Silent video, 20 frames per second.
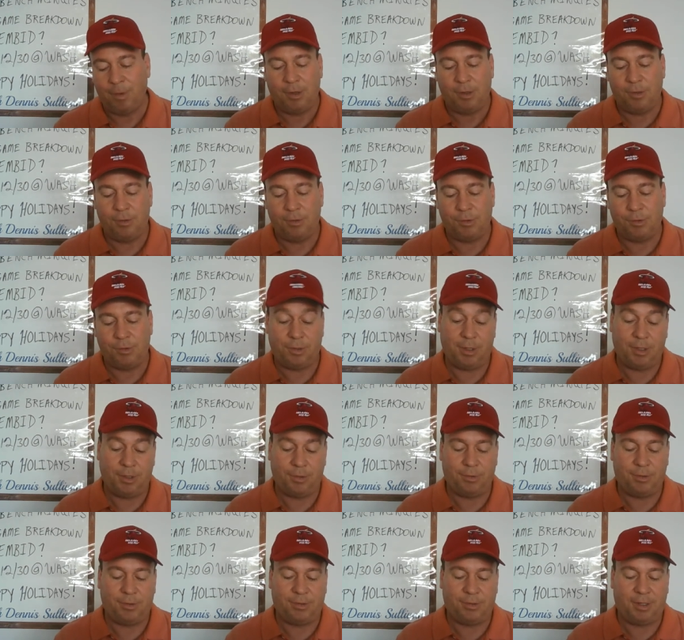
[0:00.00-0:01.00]
Usually you
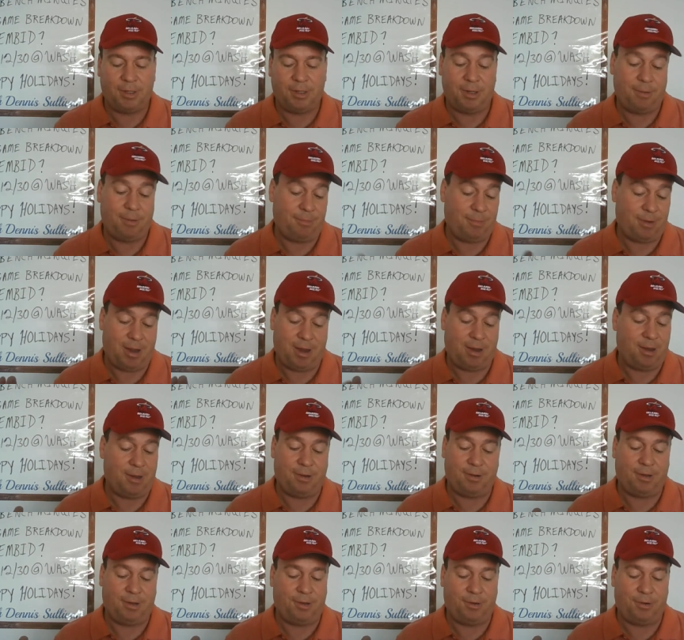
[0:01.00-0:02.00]
would see him,
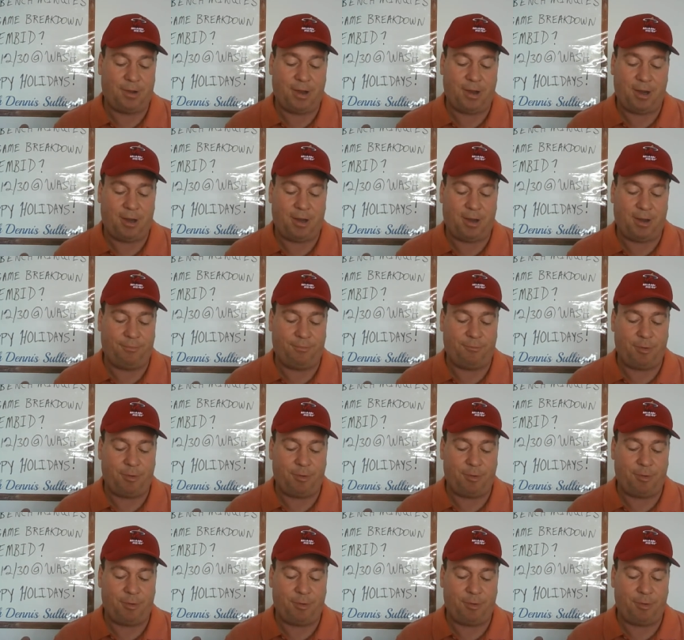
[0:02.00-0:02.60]
I